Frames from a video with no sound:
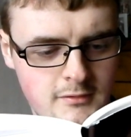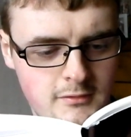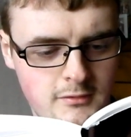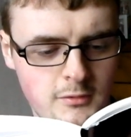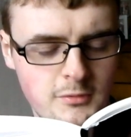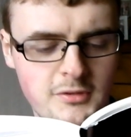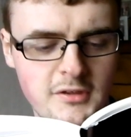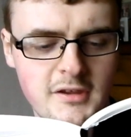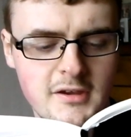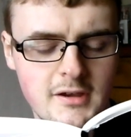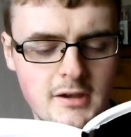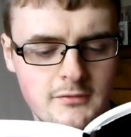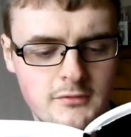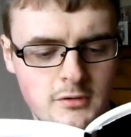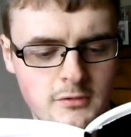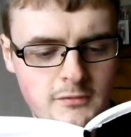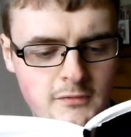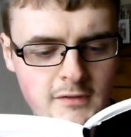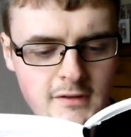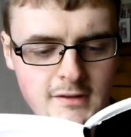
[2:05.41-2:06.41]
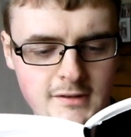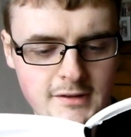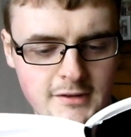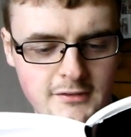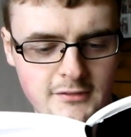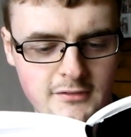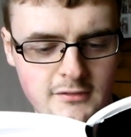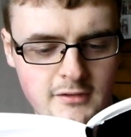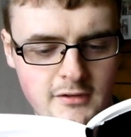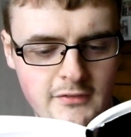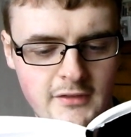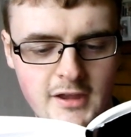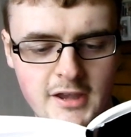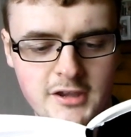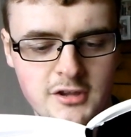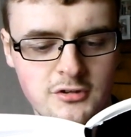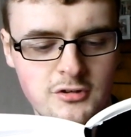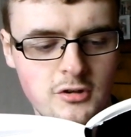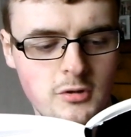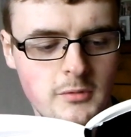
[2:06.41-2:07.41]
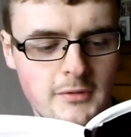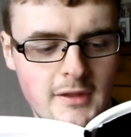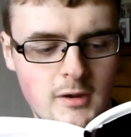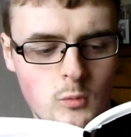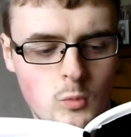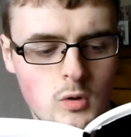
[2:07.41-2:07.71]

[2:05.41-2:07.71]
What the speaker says: You think I have no feelings, and that I can do without